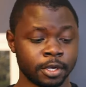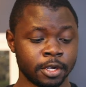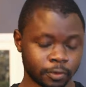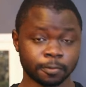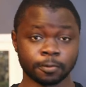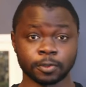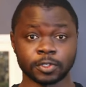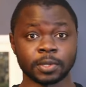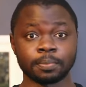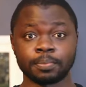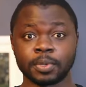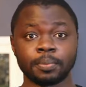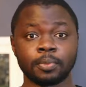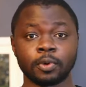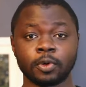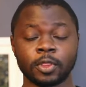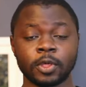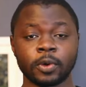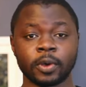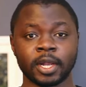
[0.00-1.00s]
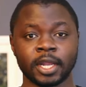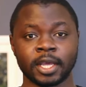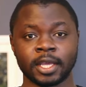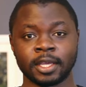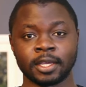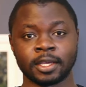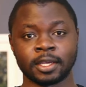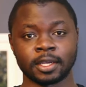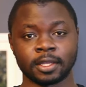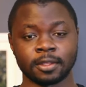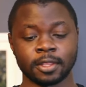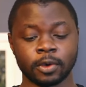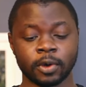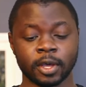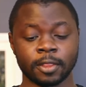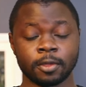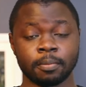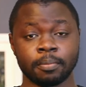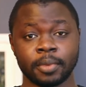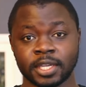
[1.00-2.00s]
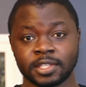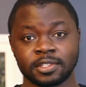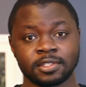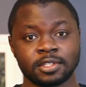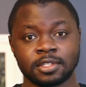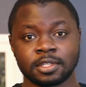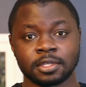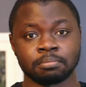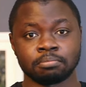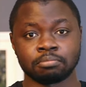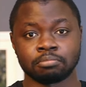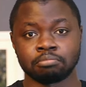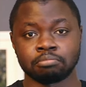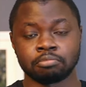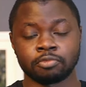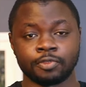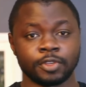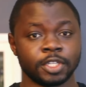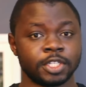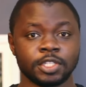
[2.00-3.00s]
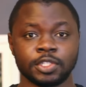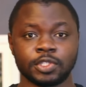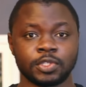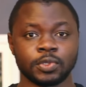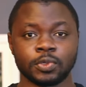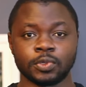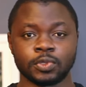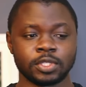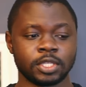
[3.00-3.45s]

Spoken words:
For some people, they were the best fitting shoes.